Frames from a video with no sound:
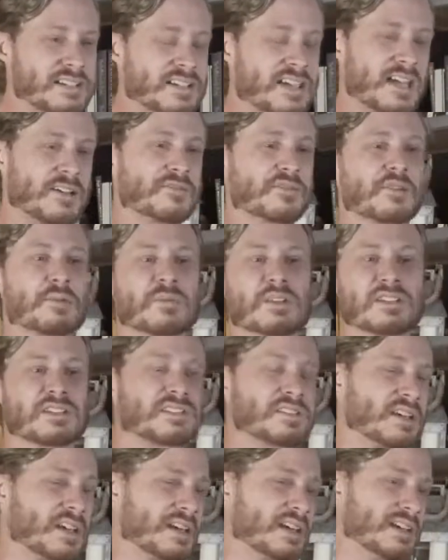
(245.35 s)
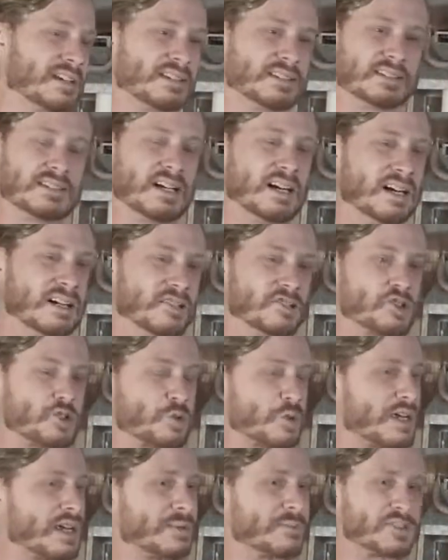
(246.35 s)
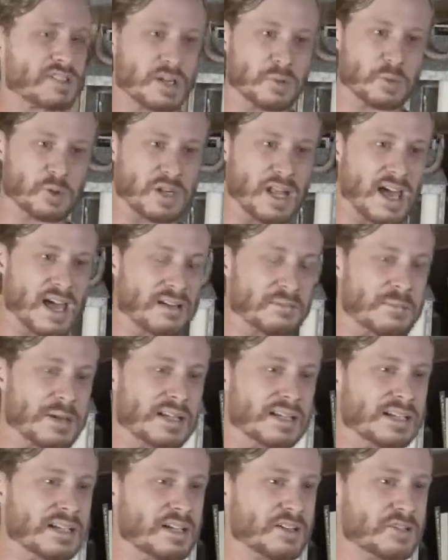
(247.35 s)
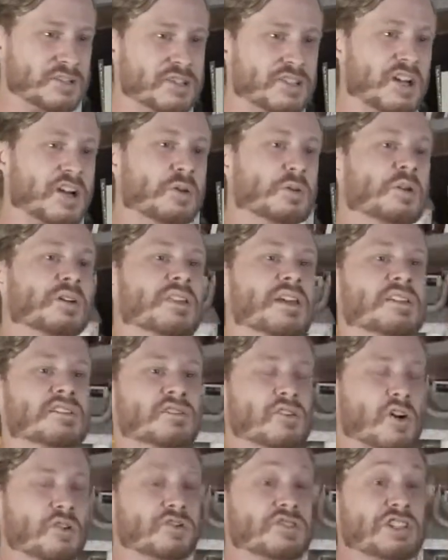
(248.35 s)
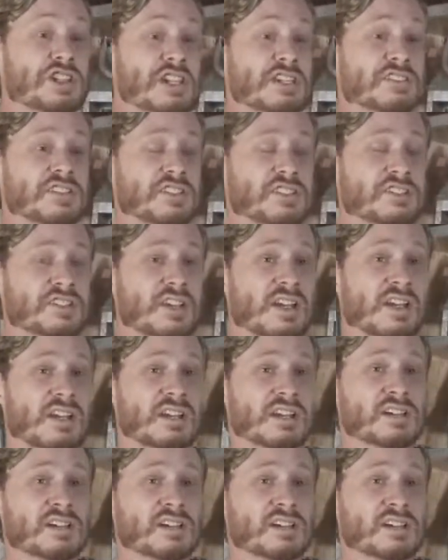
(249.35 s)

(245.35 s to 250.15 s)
It came from this dream someone had many years ago where they saw Jesus